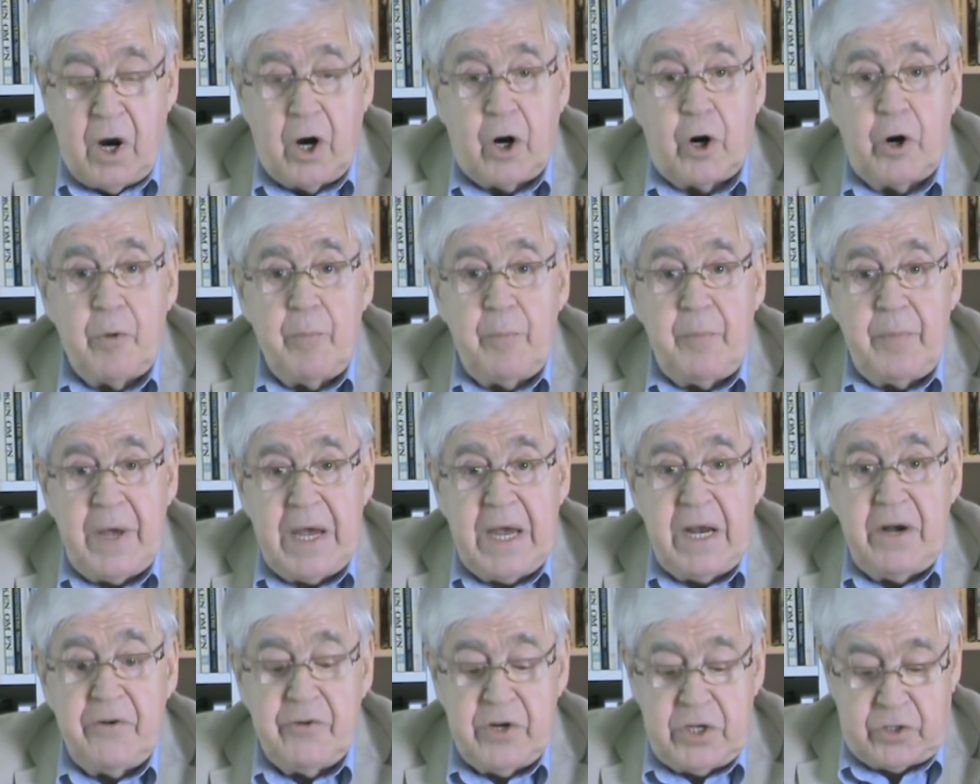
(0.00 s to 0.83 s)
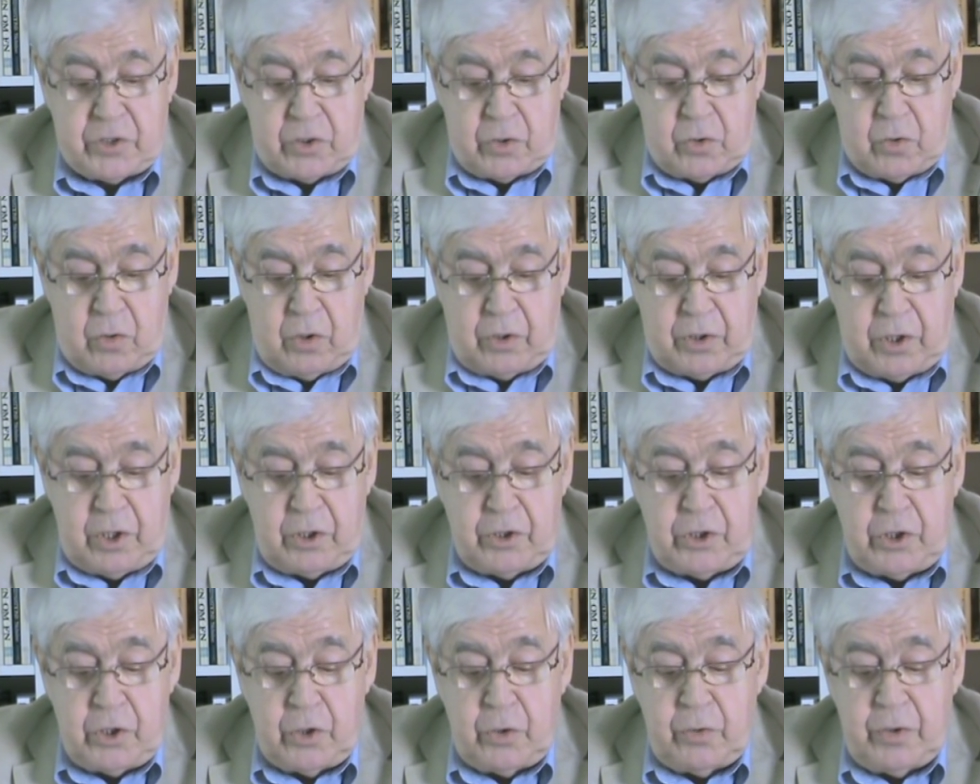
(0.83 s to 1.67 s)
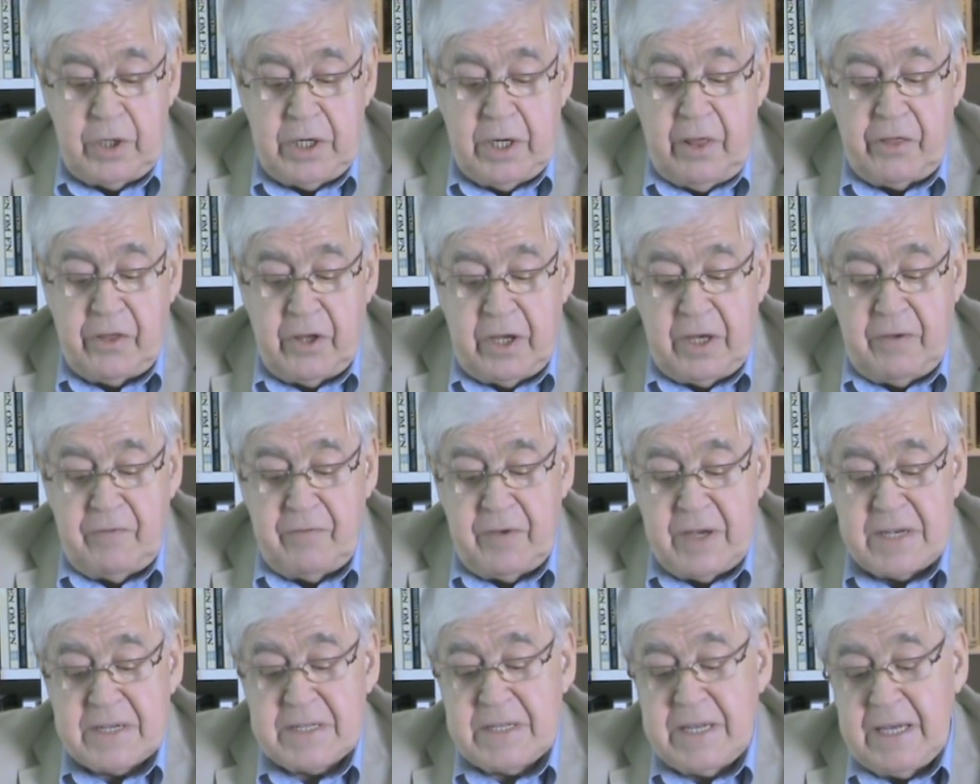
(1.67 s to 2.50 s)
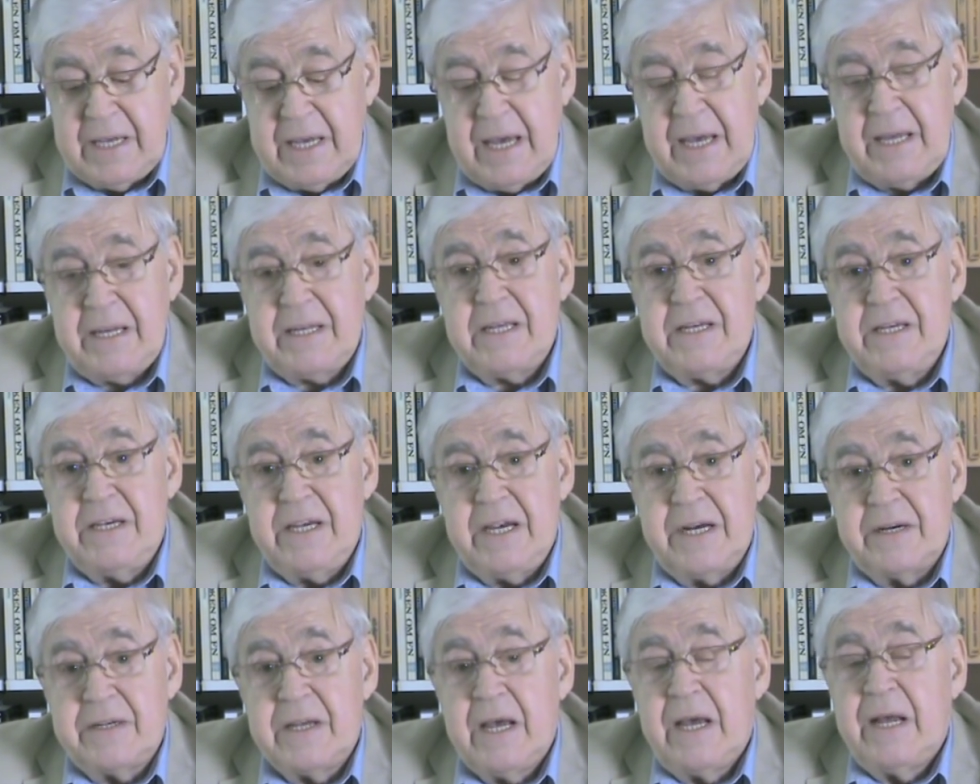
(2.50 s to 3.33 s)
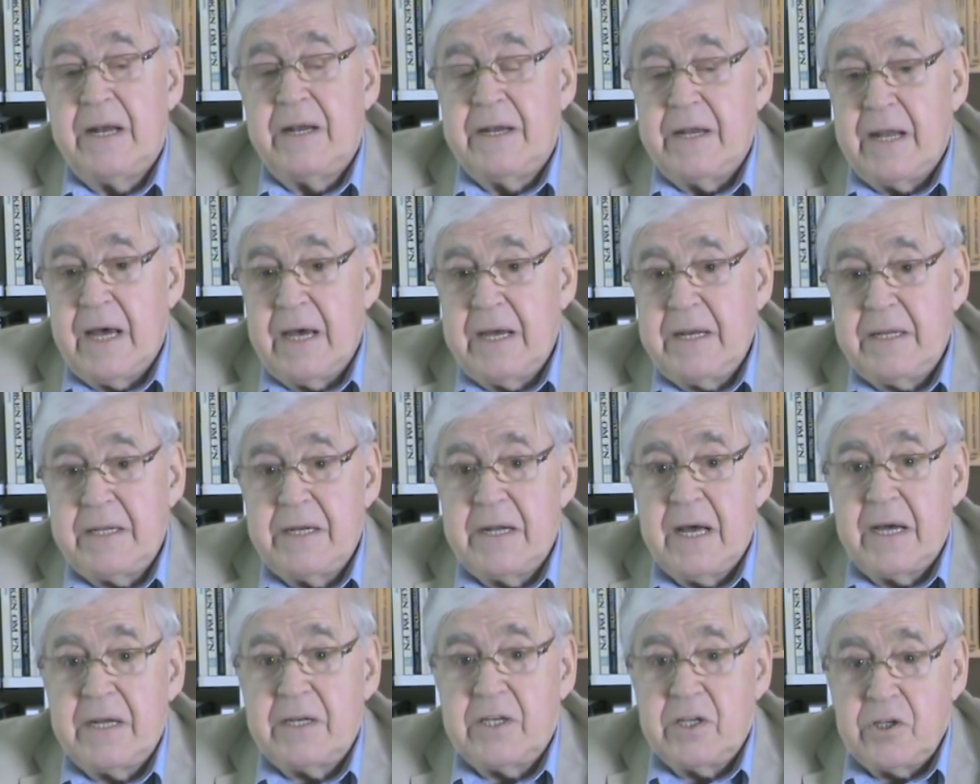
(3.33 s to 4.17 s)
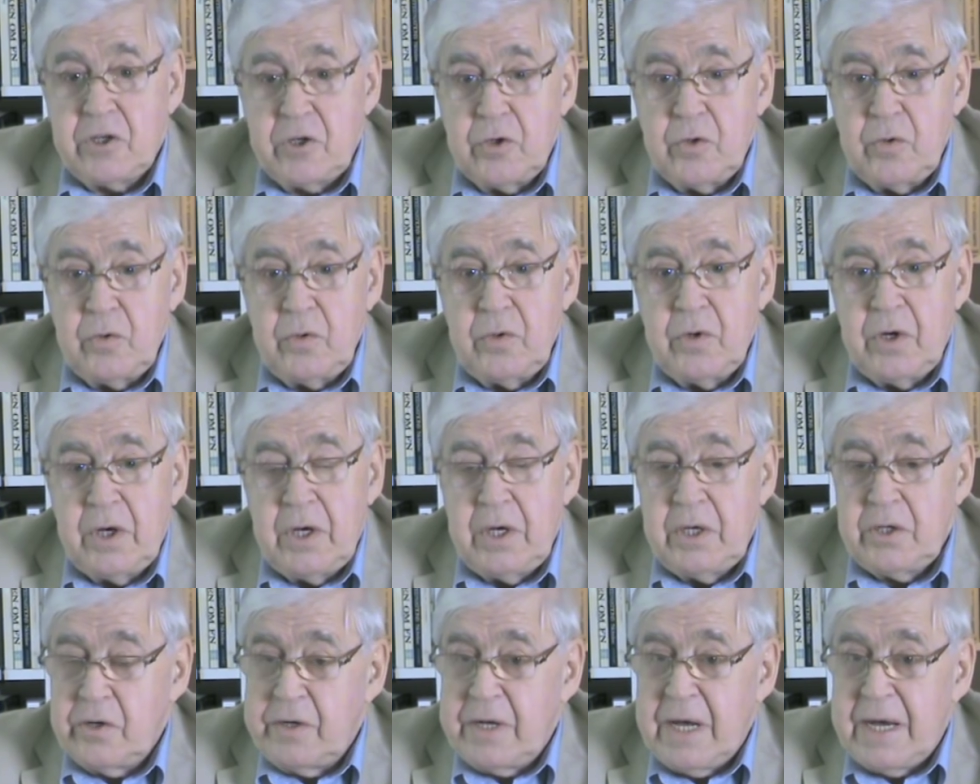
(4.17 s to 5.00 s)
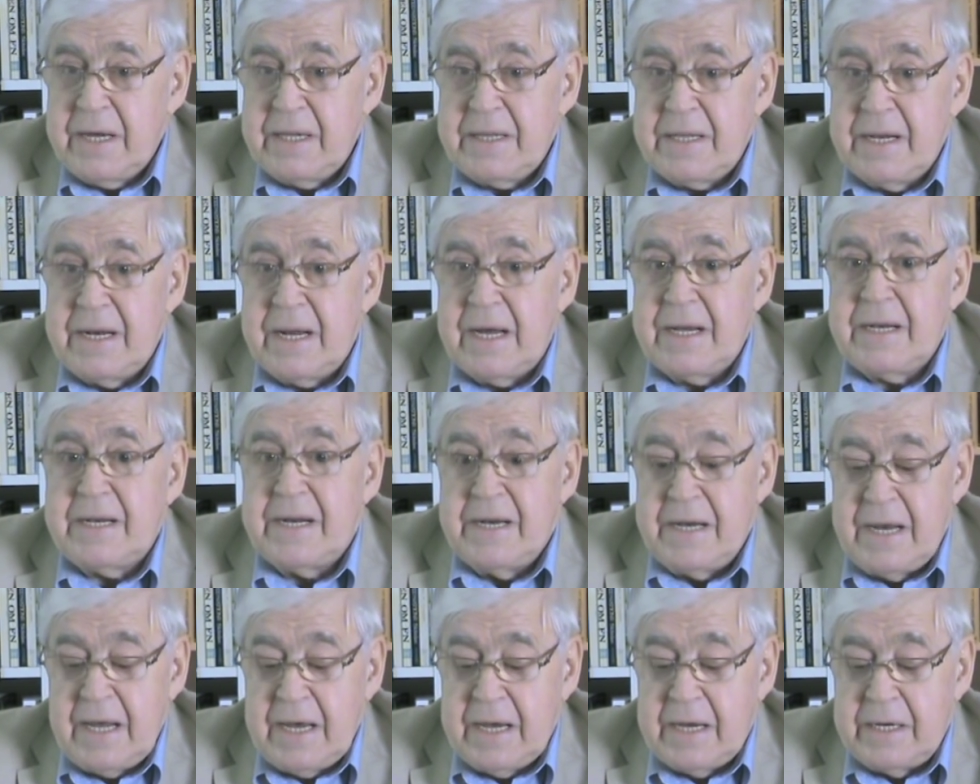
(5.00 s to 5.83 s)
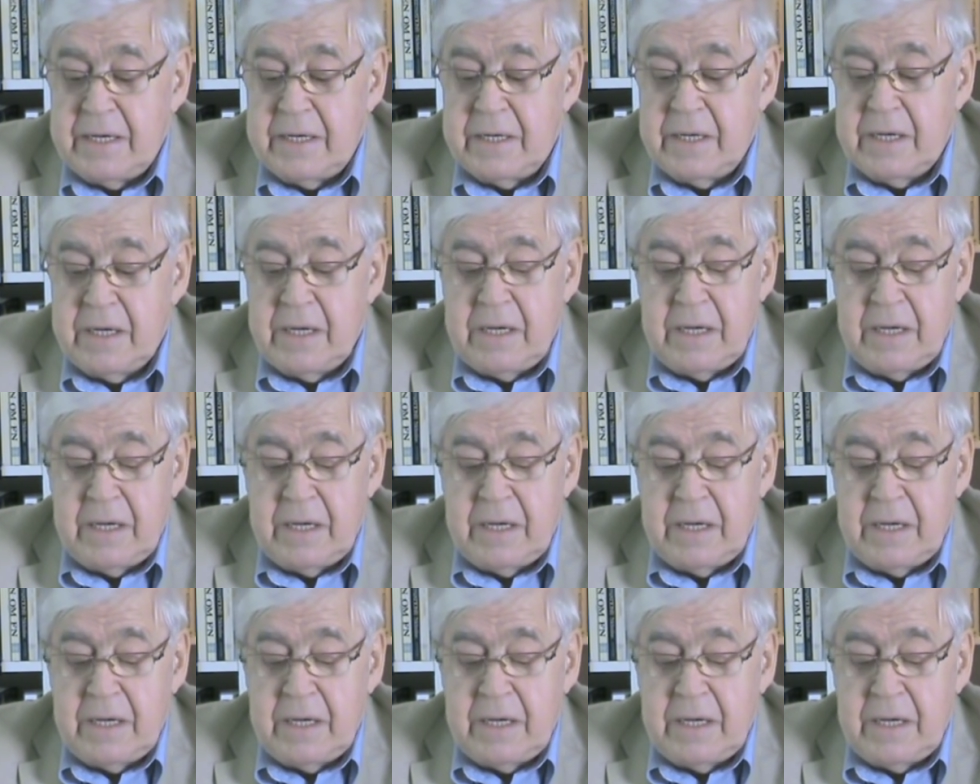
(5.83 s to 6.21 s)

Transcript: Our main result during the investigated years 1992 to 1999,